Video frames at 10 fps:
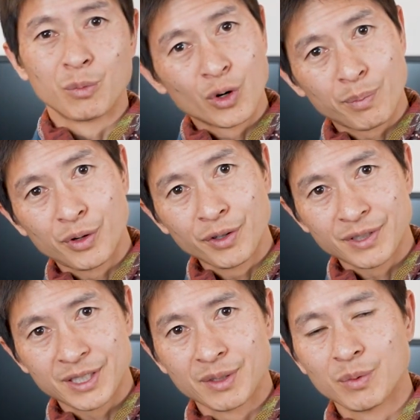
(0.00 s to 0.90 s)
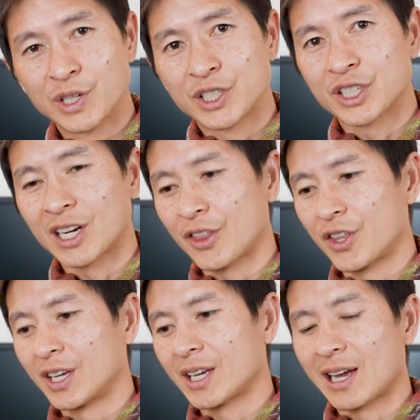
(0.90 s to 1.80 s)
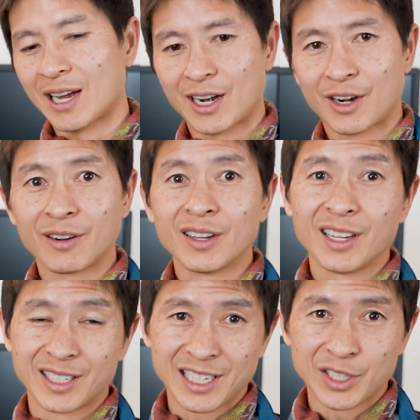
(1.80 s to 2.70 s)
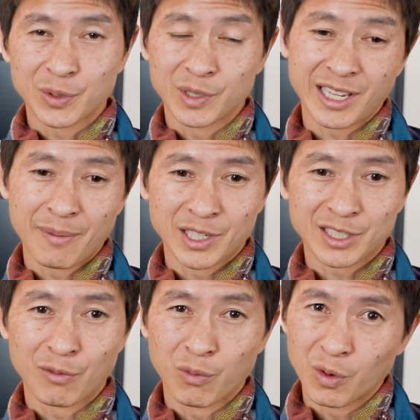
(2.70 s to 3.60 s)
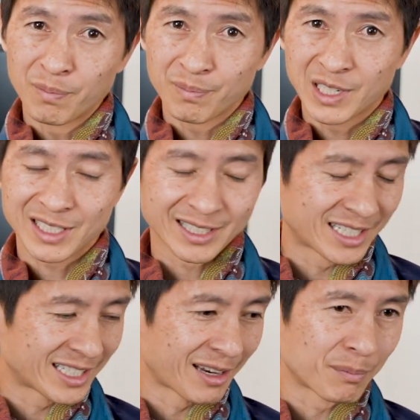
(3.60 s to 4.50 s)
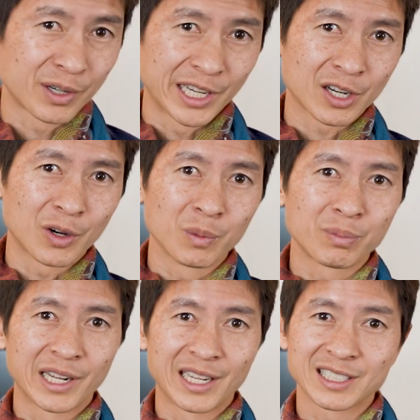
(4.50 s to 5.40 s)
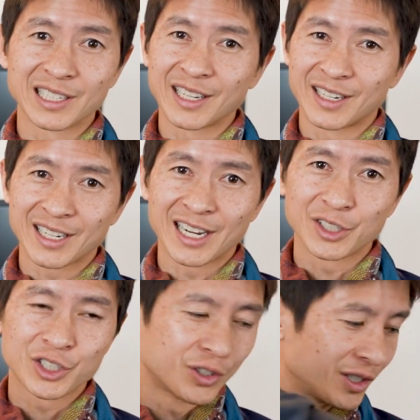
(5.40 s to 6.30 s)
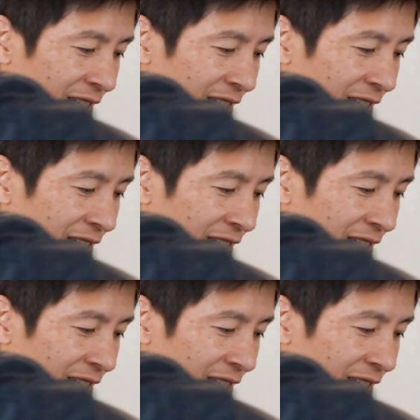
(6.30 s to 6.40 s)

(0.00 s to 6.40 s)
waterproofs, which I think are essential to keep myself warm because I tend to get pretty cold pretty easily and I can't shoot